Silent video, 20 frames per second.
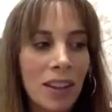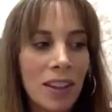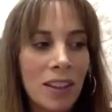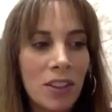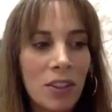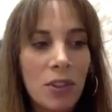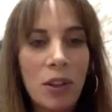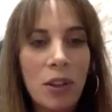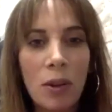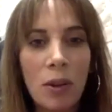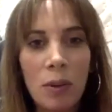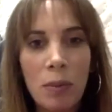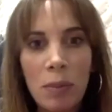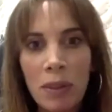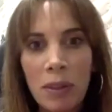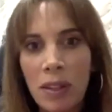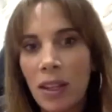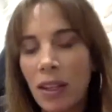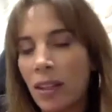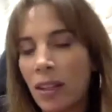Juno in
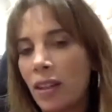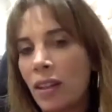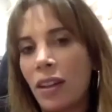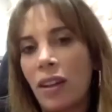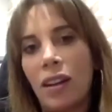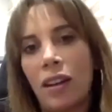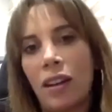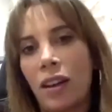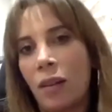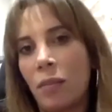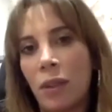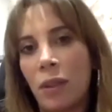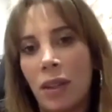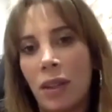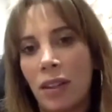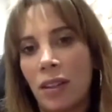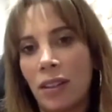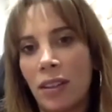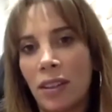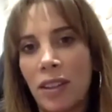particular, I
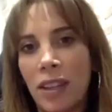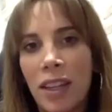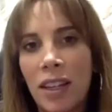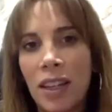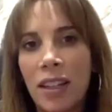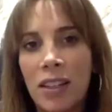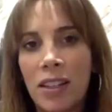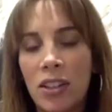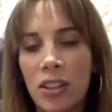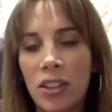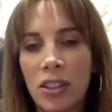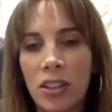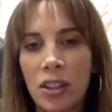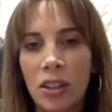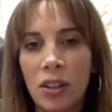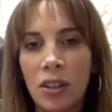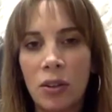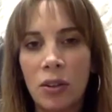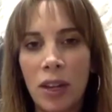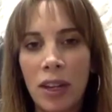mean, Keely's just a
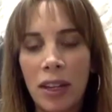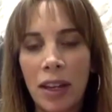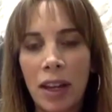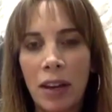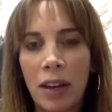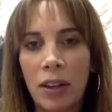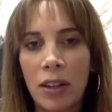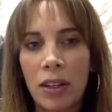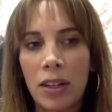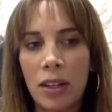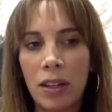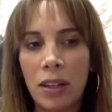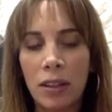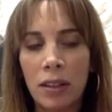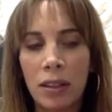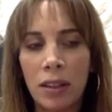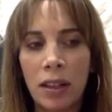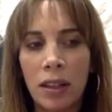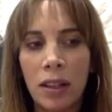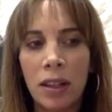great character.
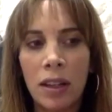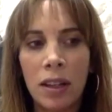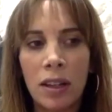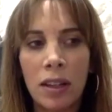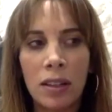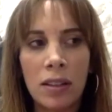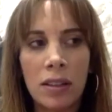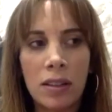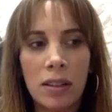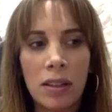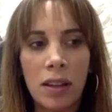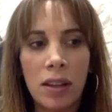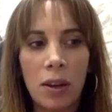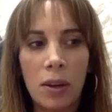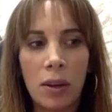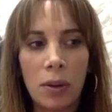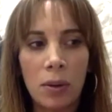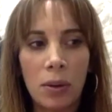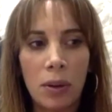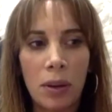
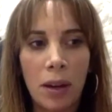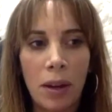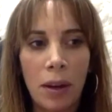So,